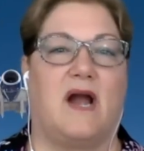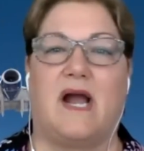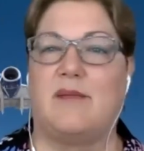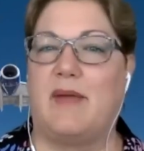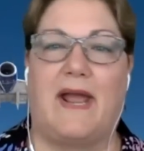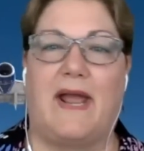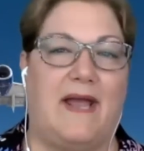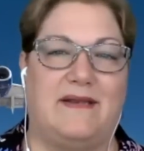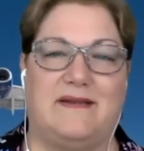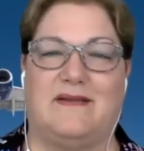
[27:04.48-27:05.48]
ipad
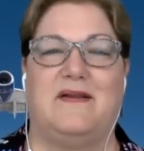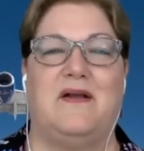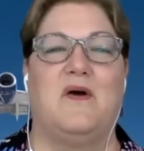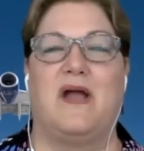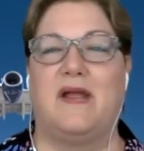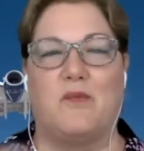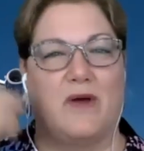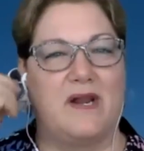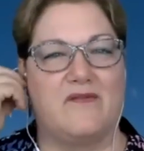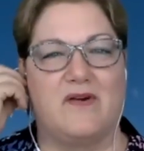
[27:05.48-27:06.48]

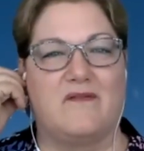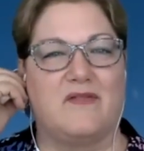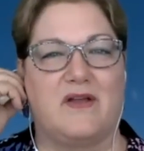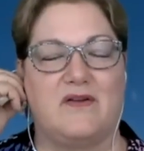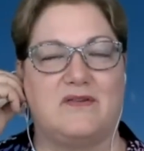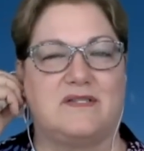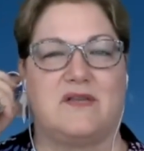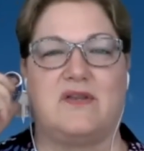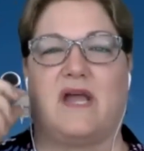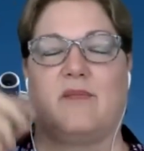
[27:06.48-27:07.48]
whatever of those so
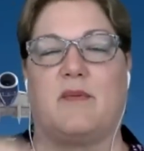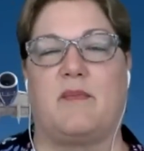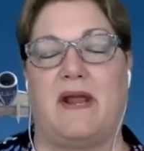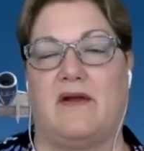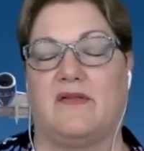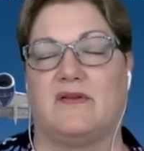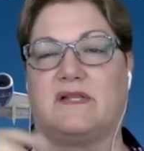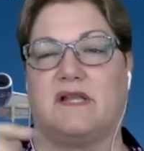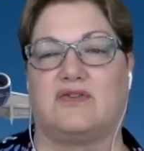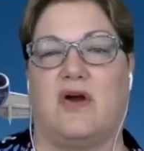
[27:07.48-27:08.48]
you got to prepare those
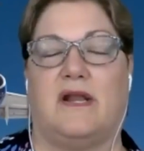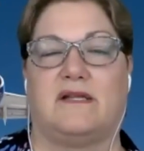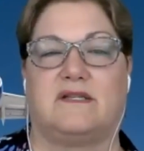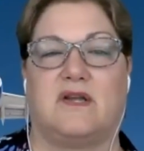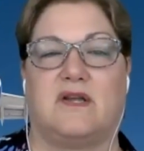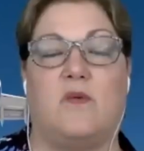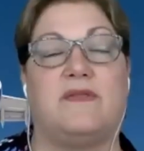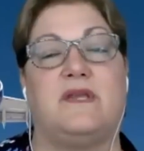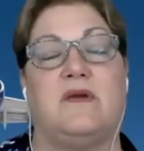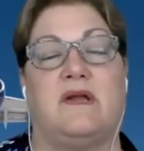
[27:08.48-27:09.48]
electronics to go
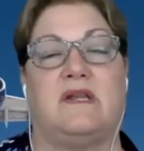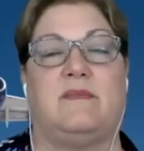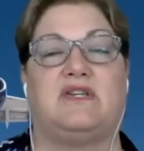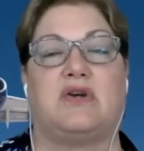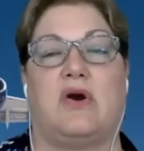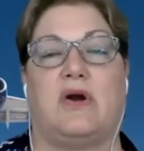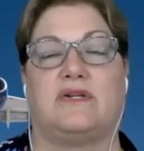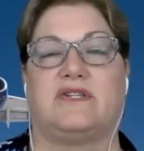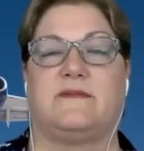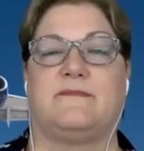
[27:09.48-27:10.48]
with you and to be
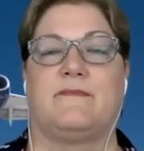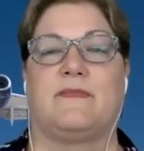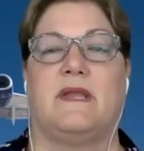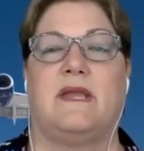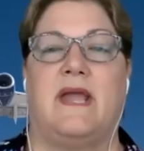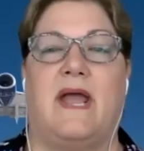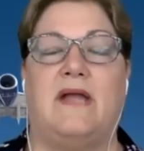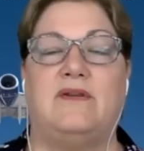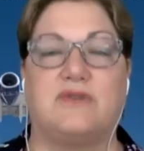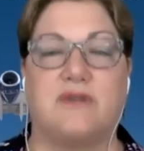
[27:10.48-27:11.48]
charged
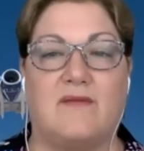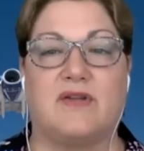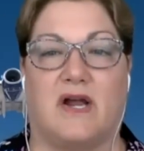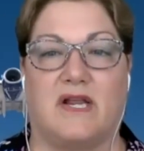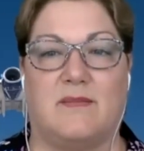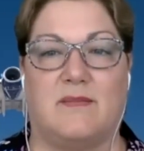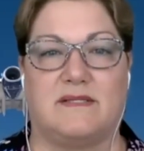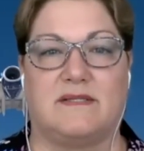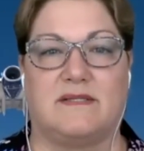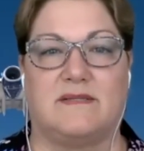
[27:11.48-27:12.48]
and your travel
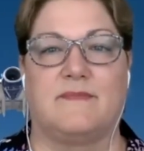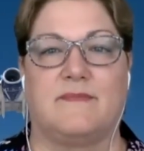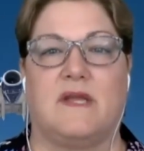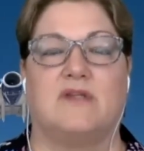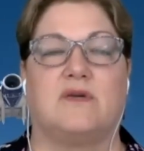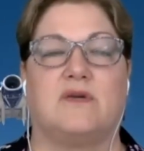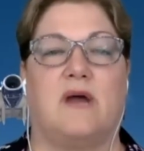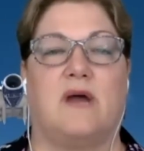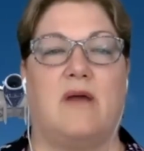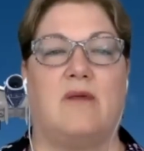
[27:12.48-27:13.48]
documents.
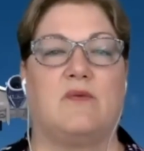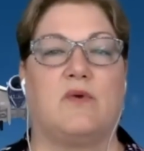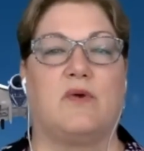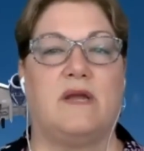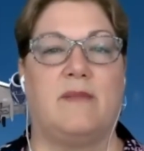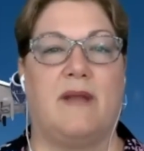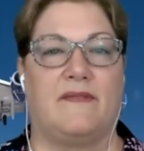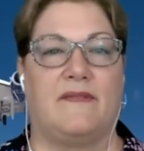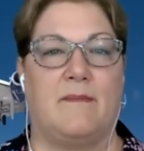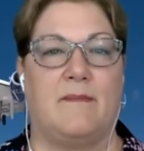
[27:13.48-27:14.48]
So I would worry
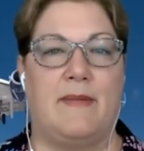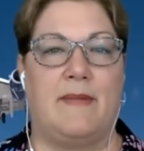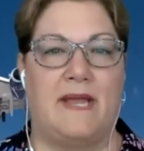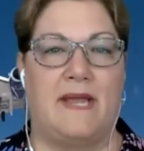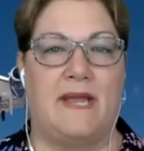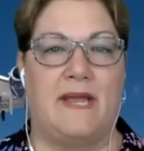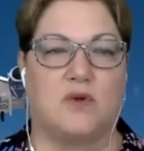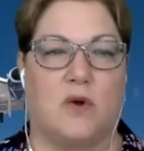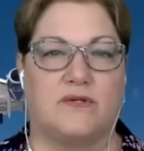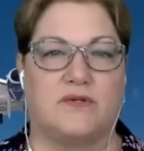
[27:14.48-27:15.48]
about the meds, the
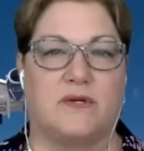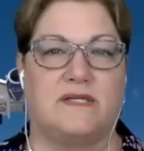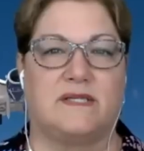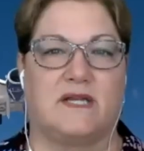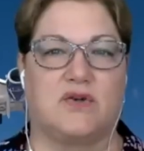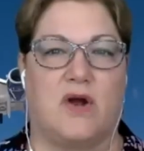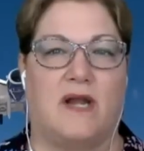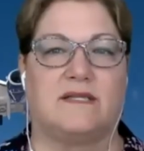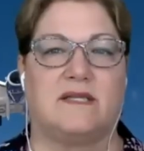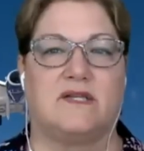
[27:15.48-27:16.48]
toiletries,
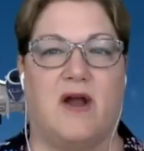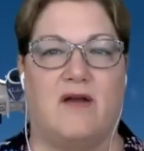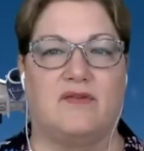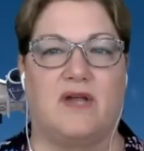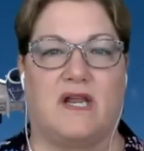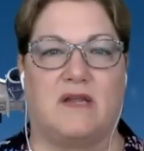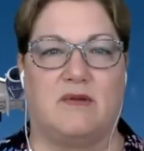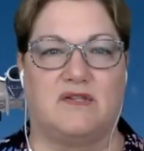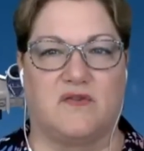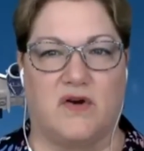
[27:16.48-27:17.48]
electronics, and the travel
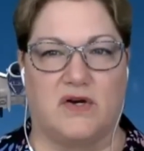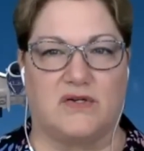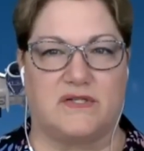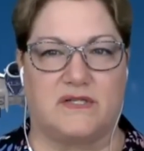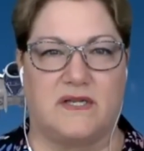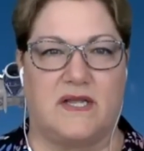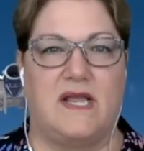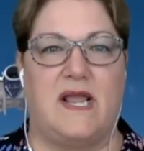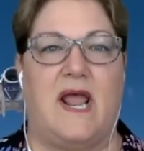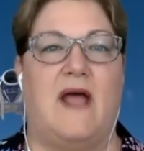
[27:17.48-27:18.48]
documents first,
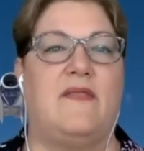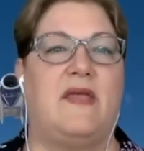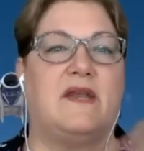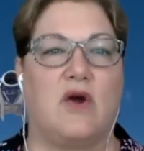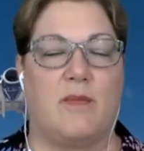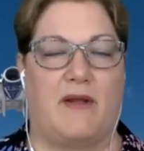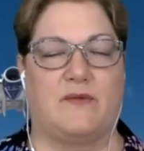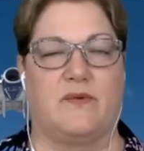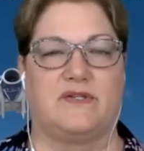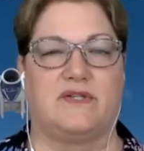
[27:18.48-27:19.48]
and then go about
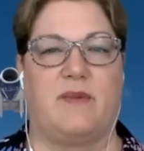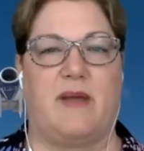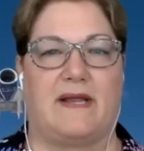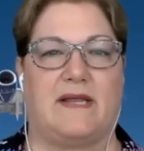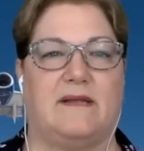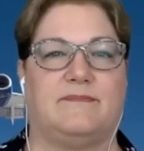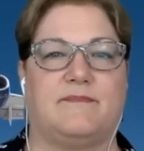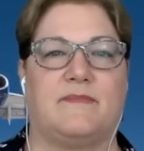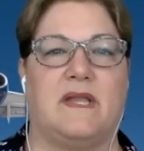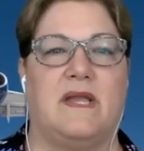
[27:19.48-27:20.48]
the rest of your packing.
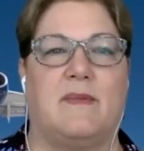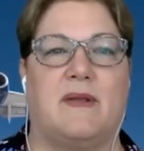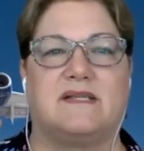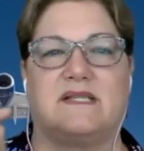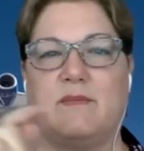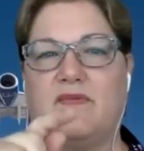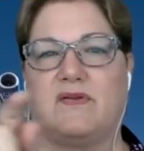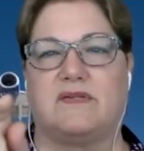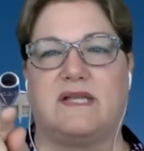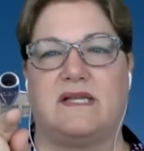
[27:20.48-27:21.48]
Because some of
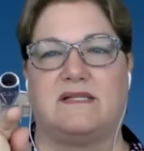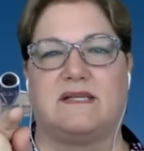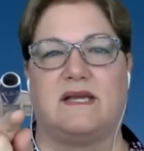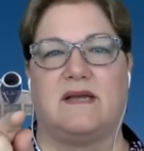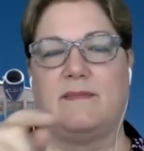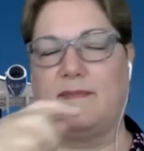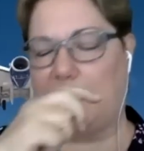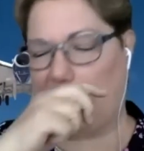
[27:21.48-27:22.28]
those things, um,